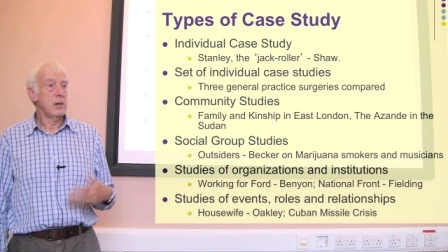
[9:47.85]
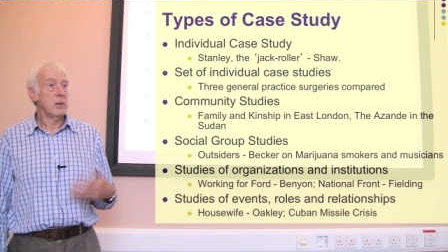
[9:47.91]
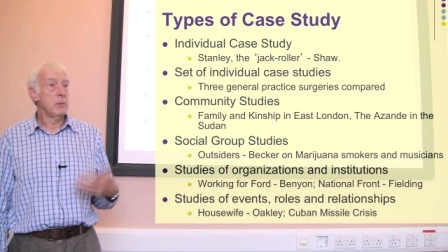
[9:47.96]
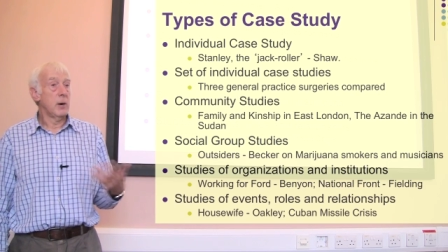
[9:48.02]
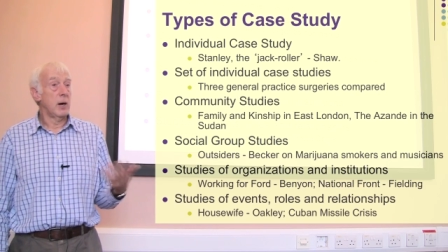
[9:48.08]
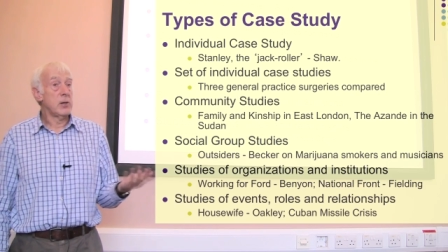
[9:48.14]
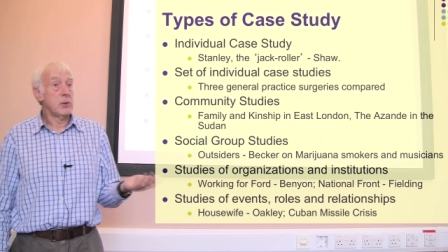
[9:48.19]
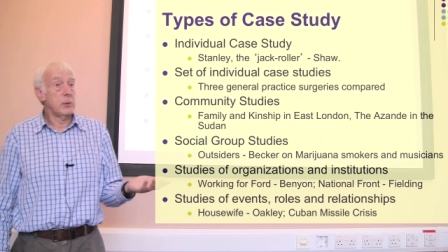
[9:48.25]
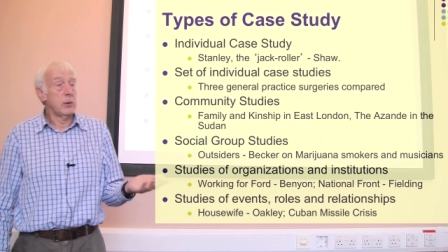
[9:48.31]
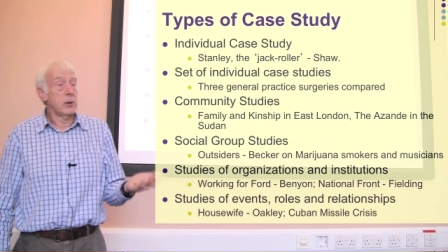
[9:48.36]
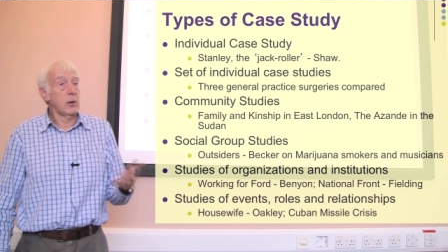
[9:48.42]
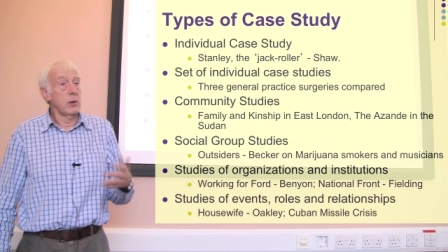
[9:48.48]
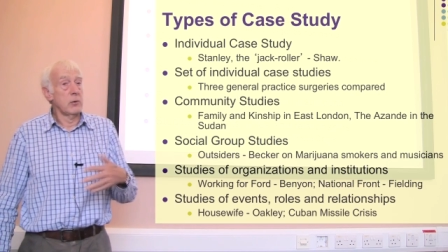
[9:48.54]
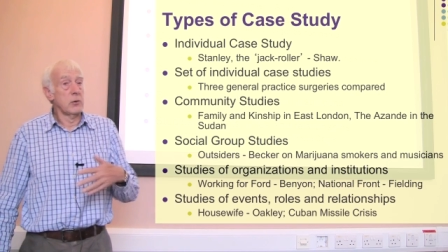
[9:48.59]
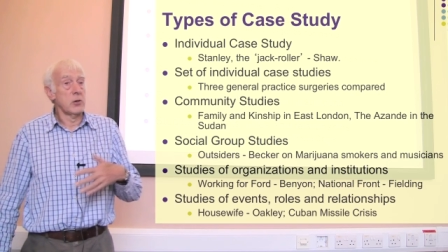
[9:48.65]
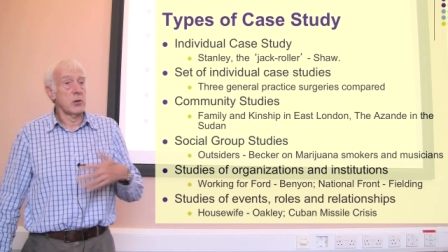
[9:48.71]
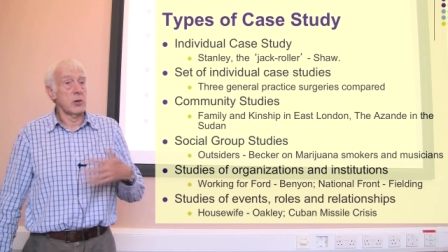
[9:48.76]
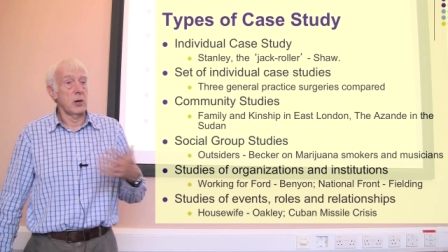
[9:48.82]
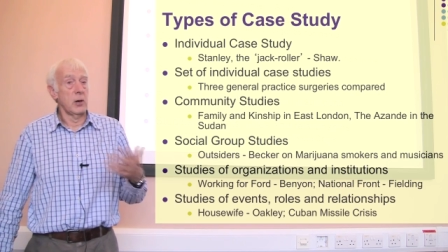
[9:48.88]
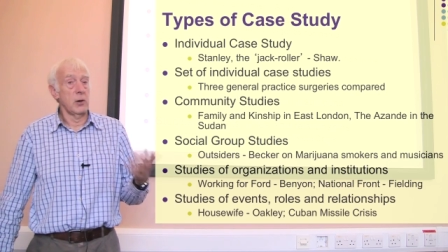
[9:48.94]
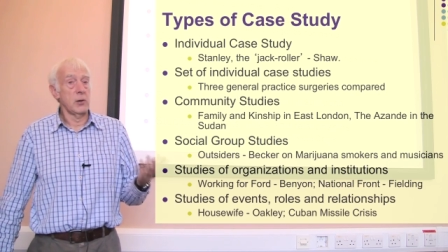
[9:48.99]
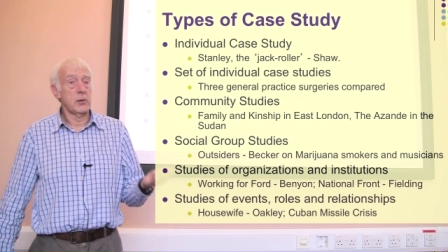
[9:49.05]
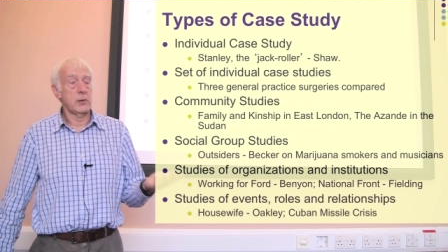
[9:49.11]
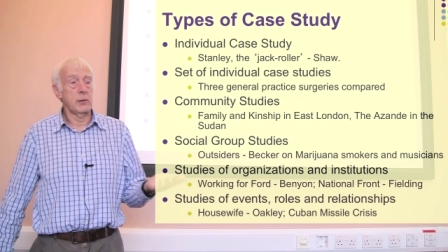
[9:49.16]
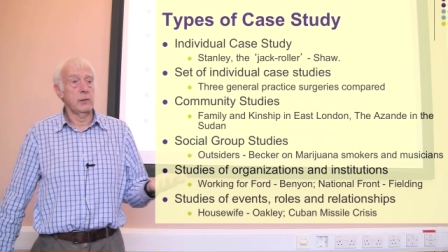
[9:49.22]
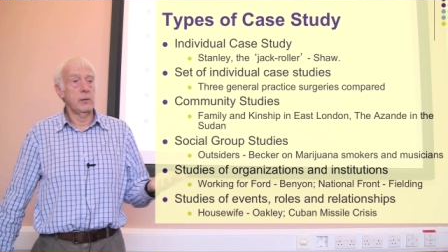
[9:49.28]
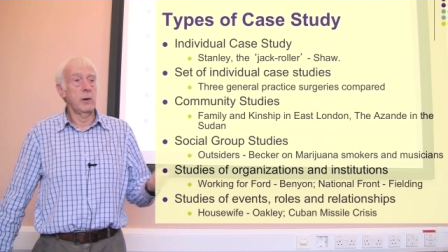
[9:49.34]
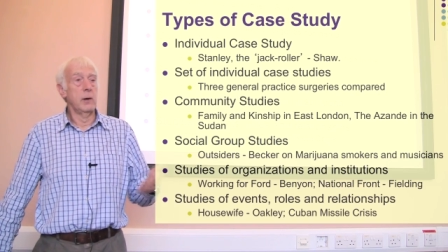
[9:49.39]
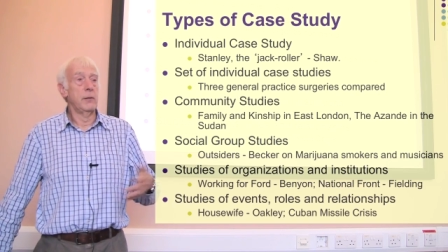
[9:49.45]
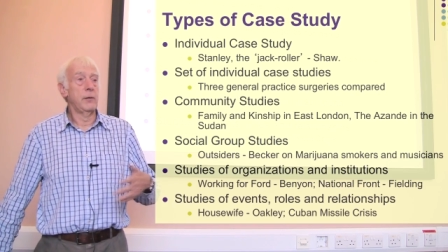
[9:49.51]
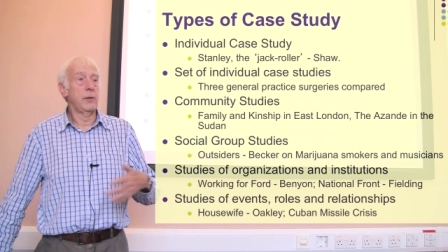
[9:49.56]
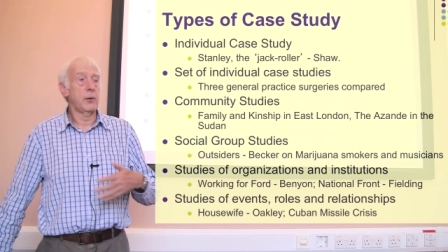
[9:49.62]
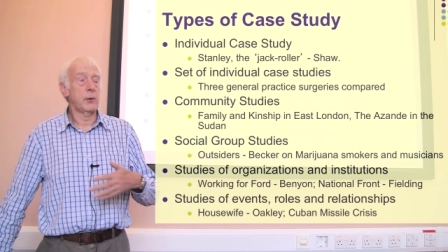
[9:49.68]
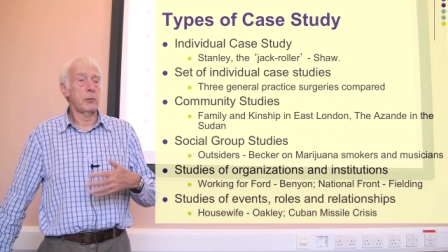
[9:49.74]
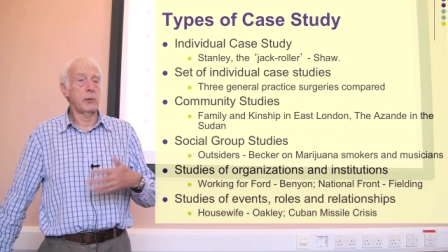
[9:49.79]
you might do a contrast of
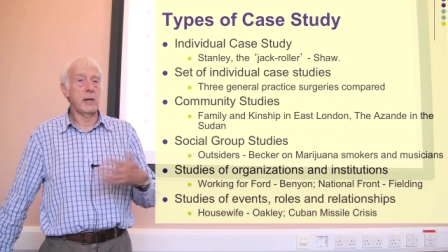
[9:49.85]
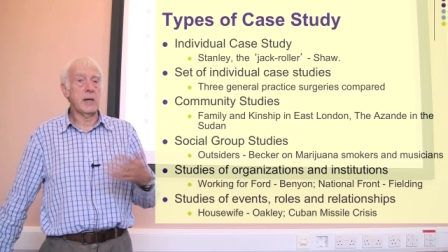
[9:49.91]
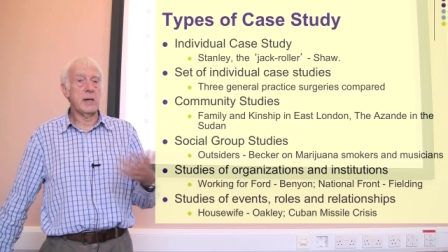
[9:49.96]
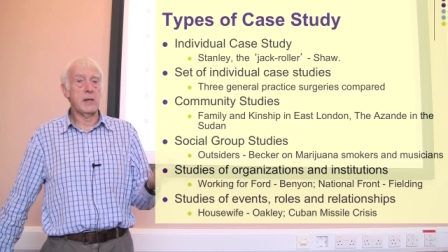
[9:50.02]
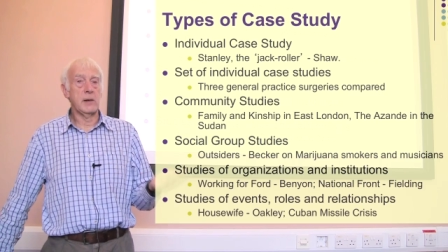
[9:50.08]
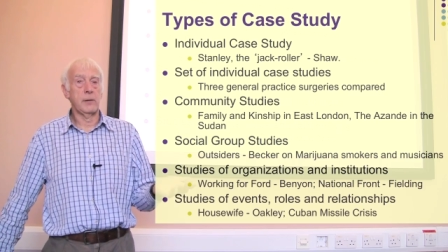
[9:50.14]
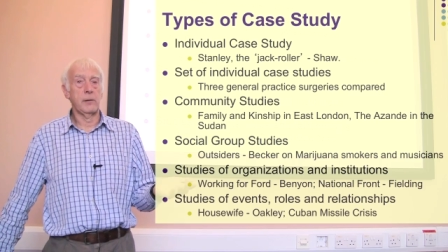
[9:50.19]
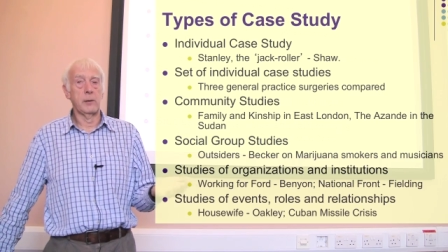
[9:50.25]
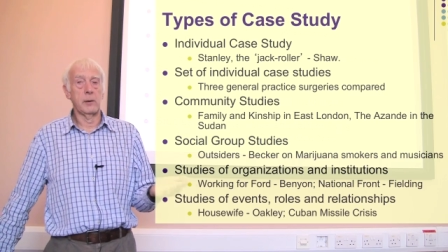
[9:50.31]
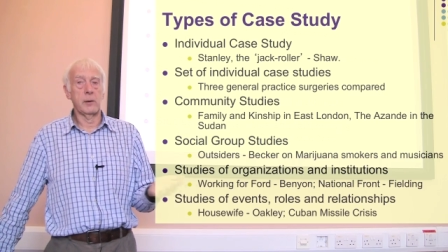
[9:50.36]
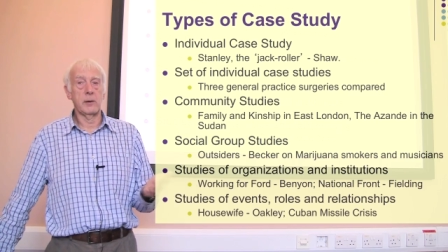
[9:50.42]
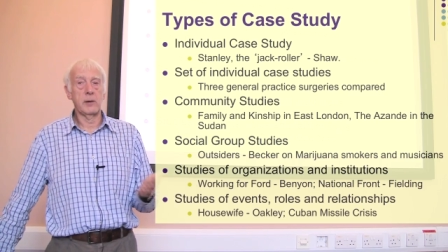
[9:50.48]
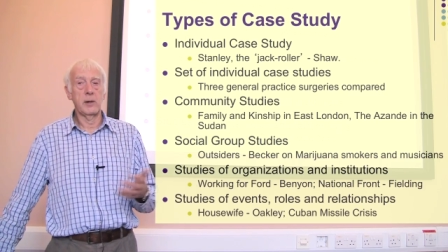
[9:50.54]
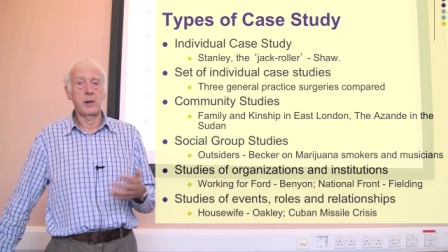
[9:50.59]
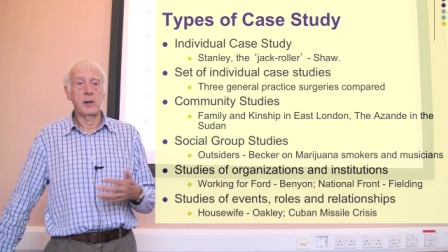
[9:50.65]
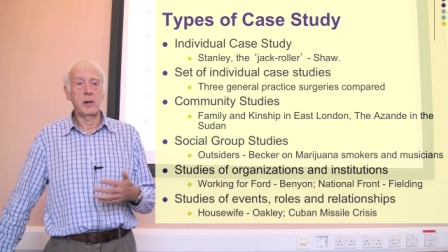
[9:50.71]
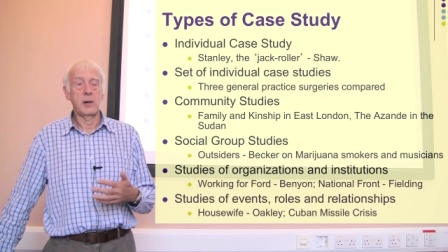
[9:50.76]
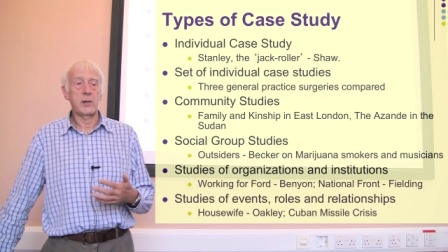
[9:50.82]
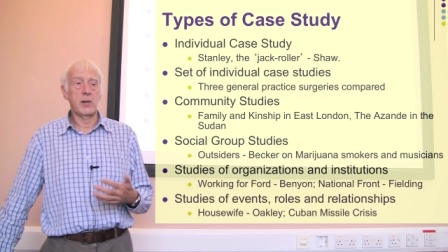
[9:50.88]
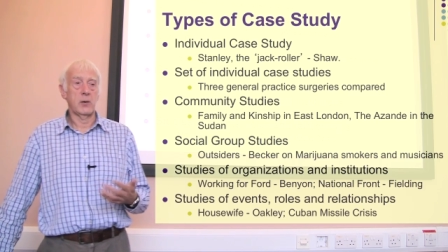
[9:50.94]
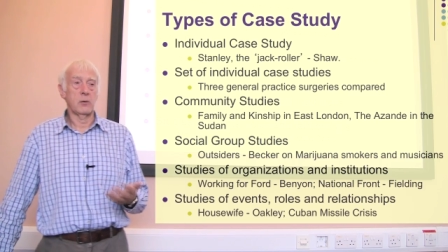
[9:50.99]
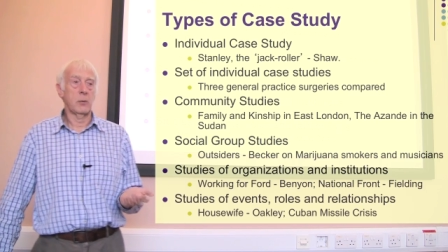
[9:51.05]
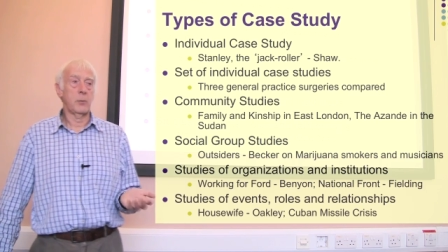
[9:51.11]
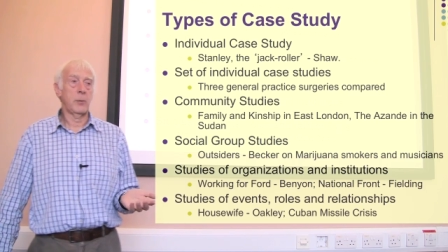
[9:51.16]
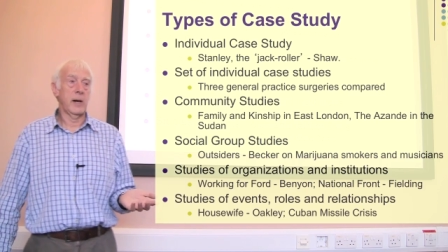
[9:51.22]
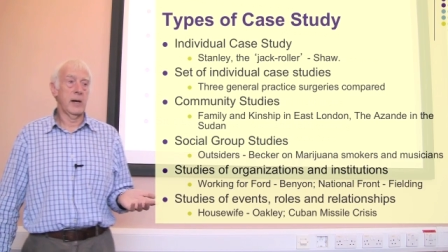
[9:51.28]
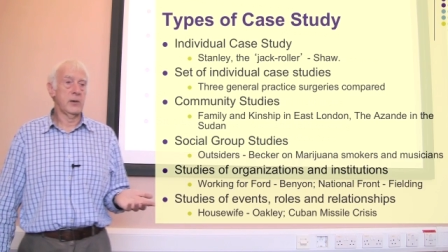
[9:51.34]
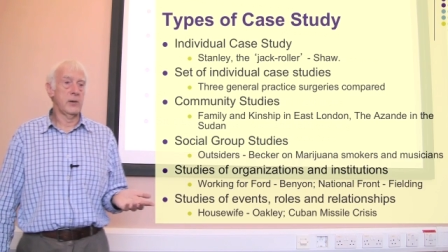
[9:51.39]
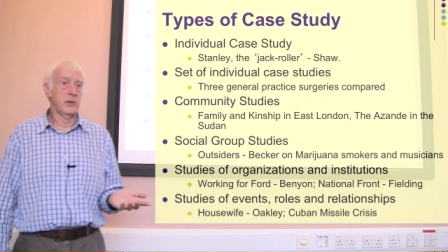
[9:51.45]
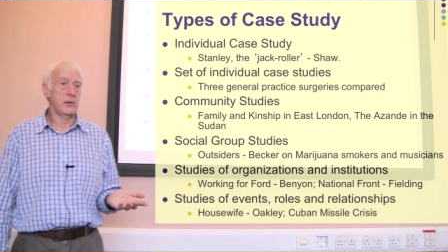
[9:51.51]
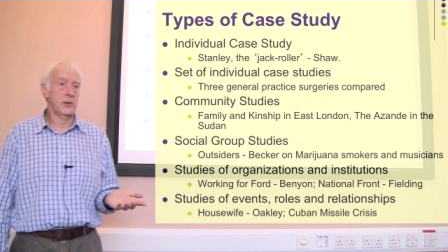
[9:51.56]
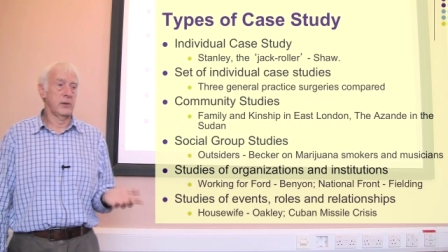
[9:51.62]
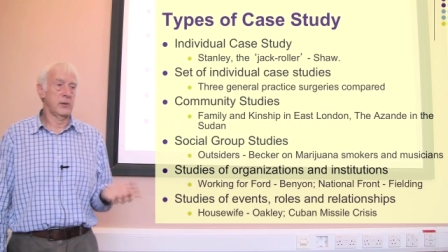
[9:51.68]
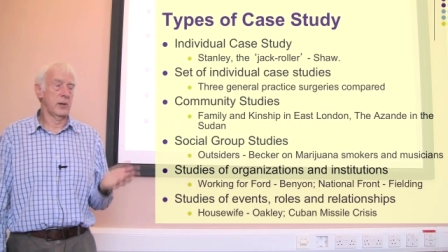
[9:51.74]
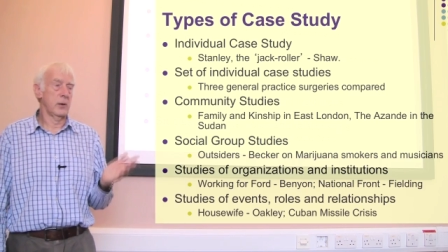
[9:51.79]
three different general practices.